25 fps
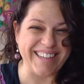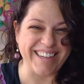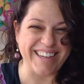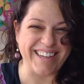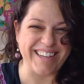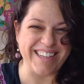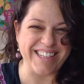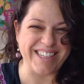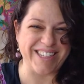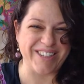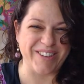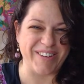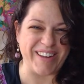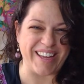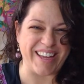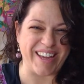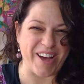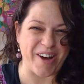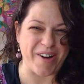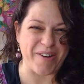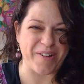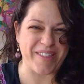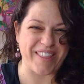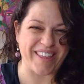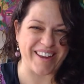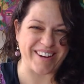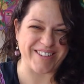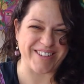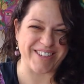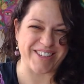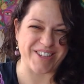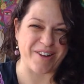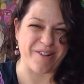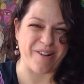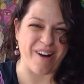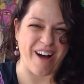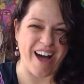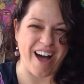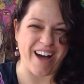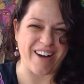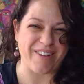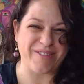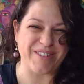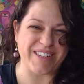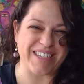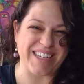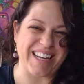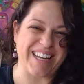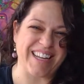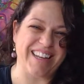because we go there so
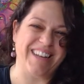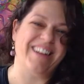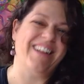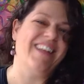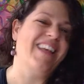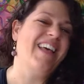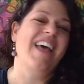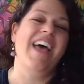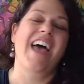often